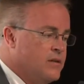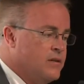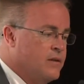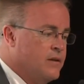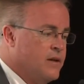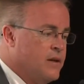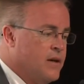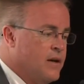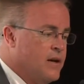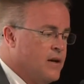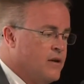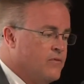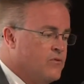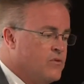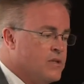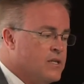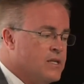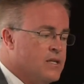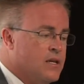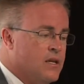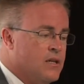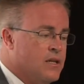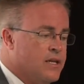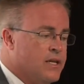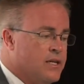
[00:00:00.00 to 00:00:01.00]
of
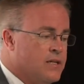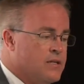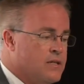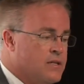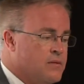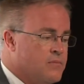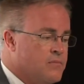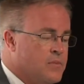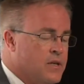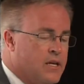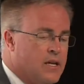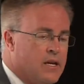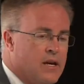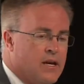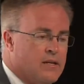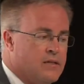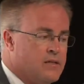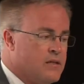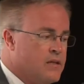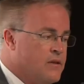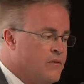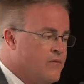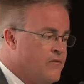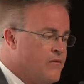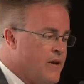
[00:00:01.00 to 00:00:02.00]
resilience because
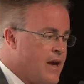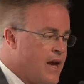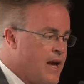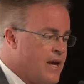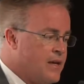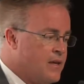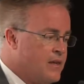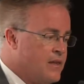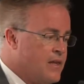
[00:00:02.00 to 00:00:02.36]
of the fact